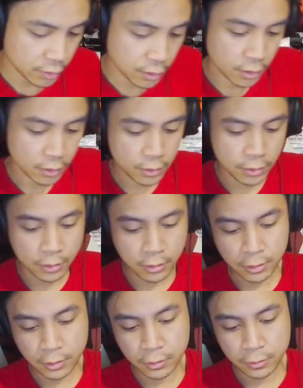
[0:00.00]

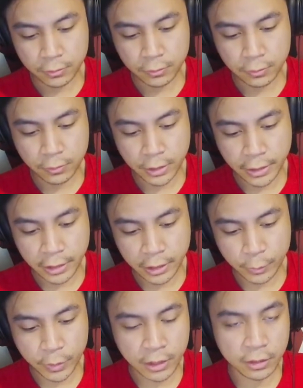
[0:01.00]
Alrighty,
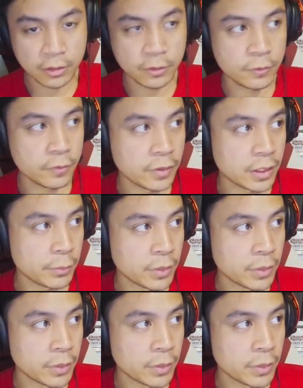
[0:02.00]
we got a Venom